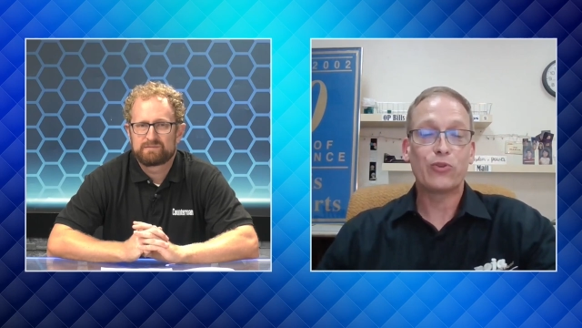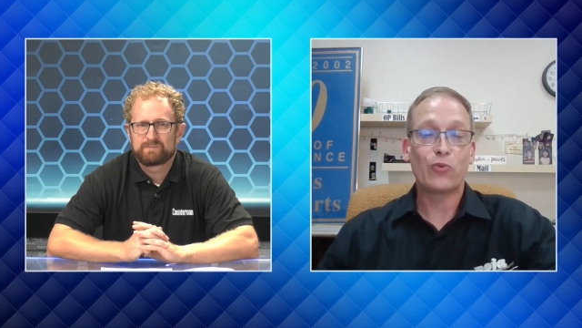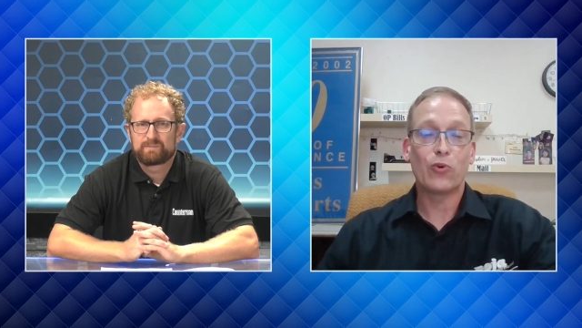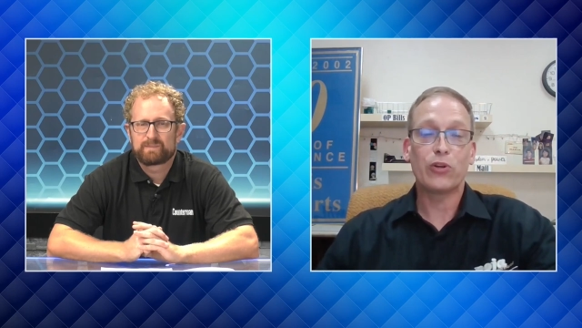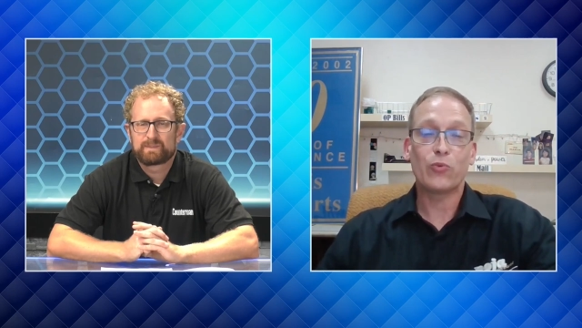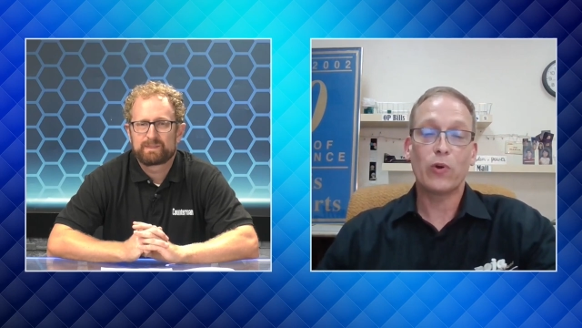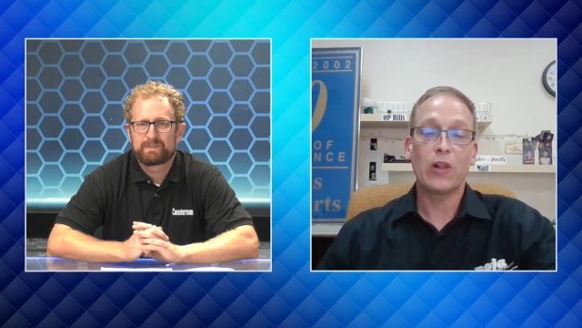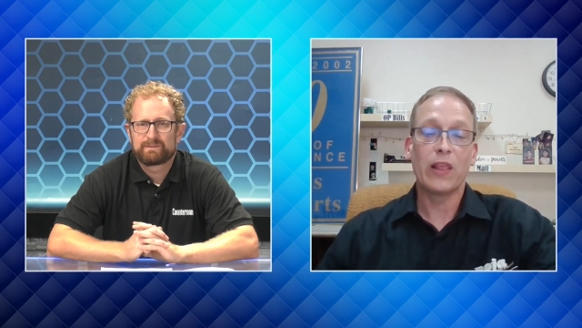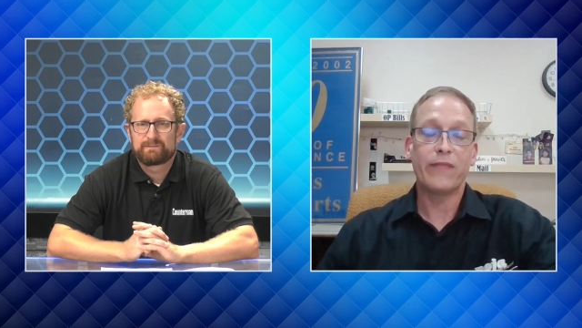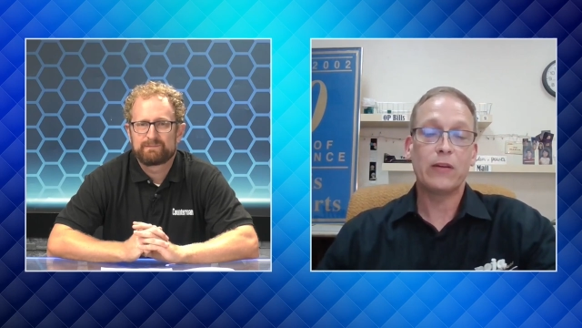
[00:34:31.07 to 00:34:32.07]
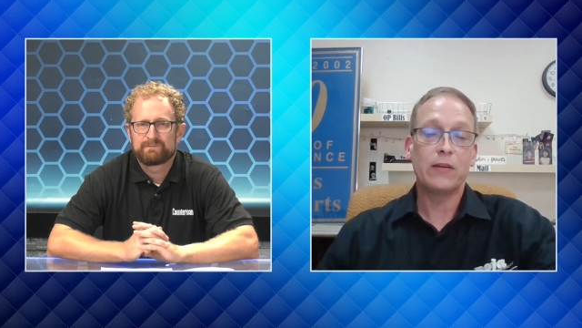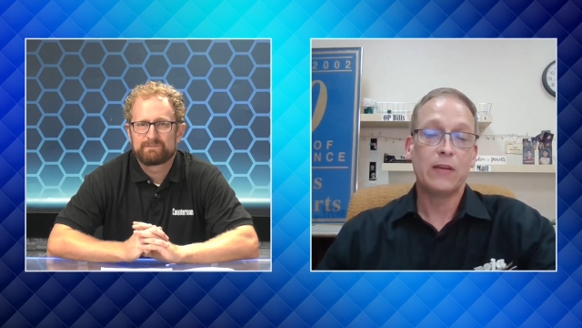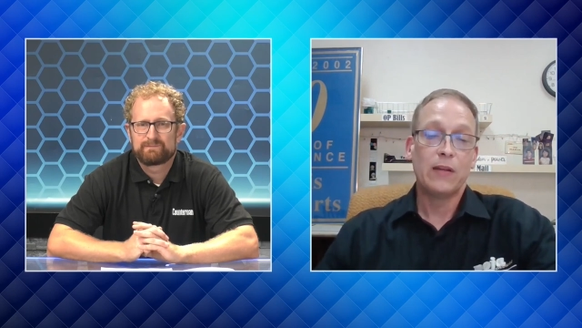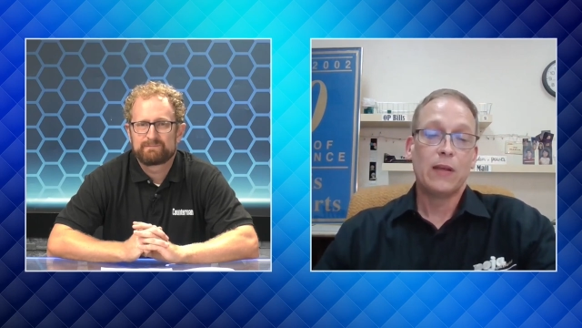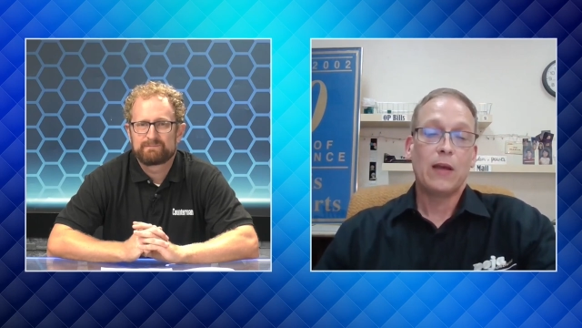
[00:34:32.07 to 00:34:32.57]
Speaker 1: stores. We're at eleven.
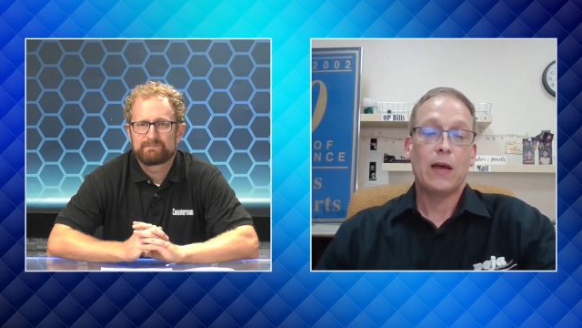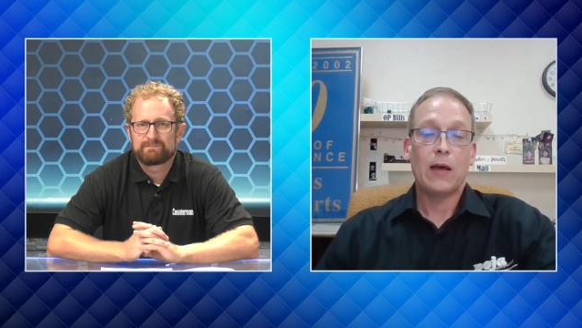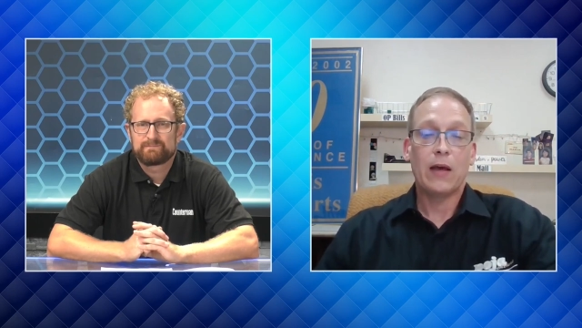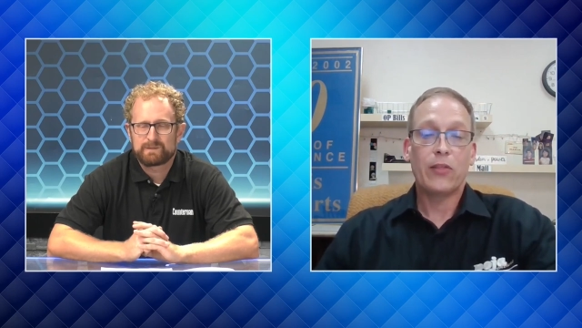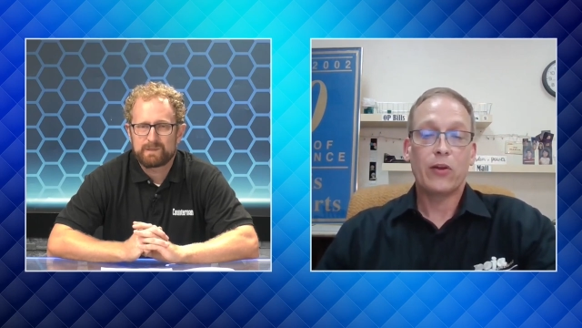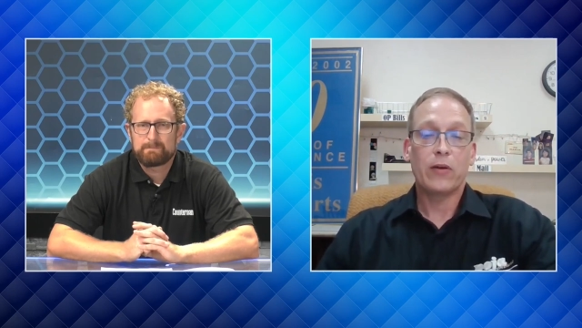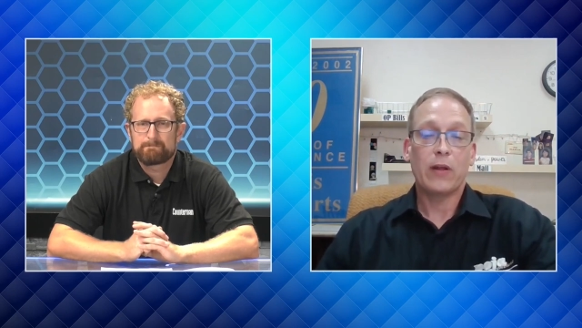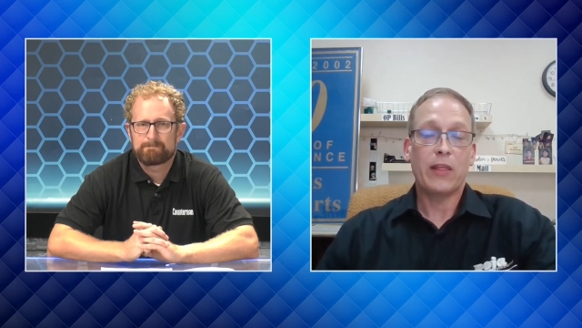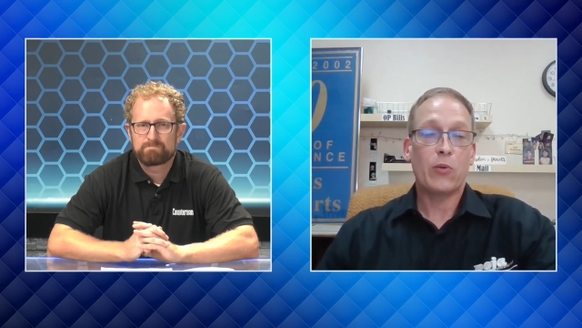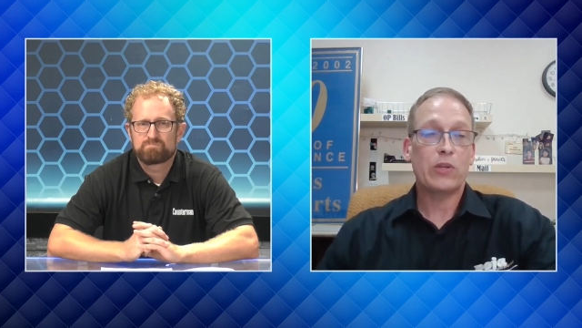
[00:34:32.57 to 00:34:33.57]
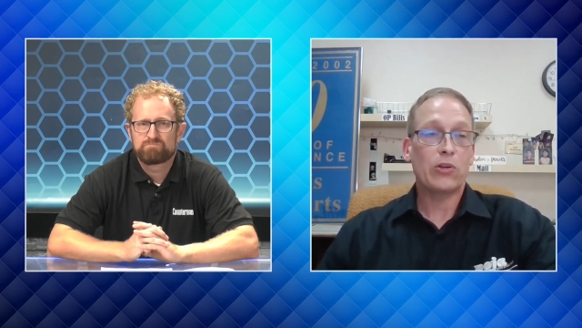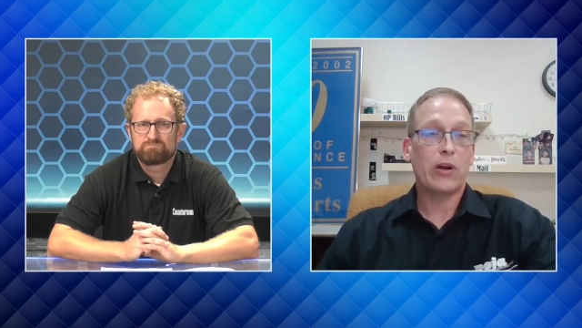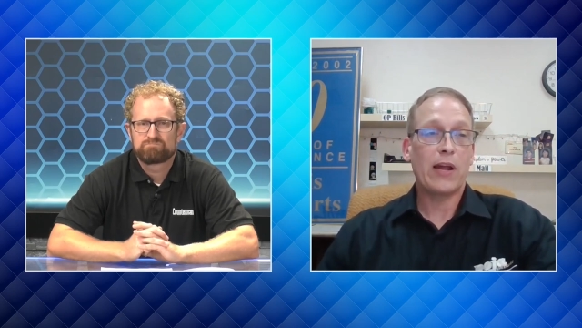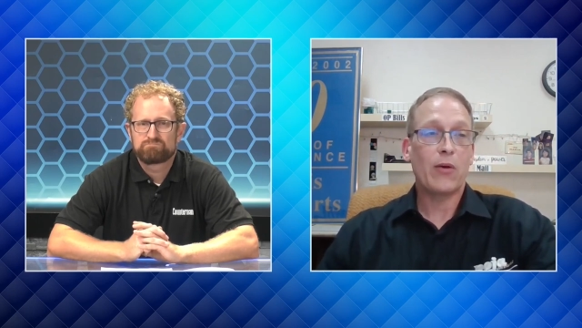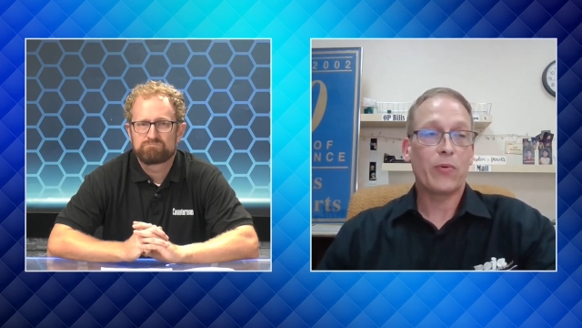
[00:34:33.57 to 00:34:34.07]
Uh, there, are, I think we
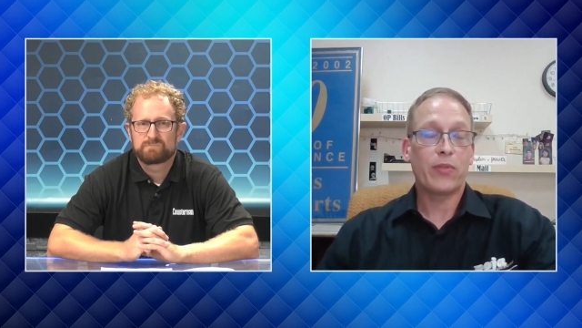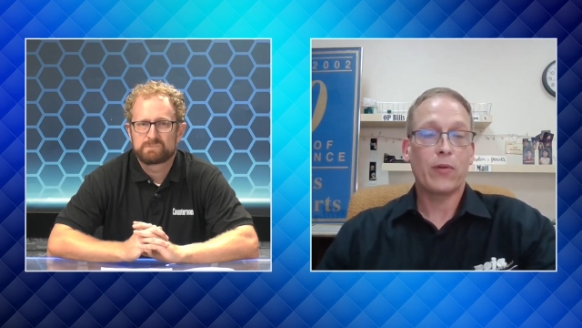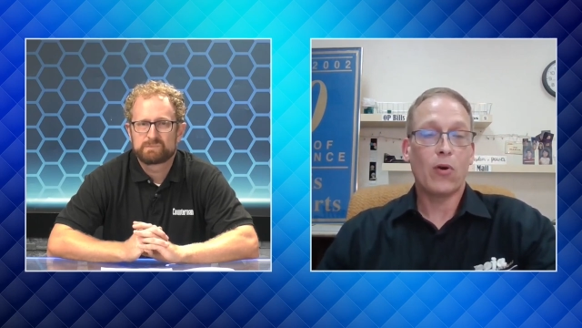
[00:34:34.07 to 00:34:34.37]
started out with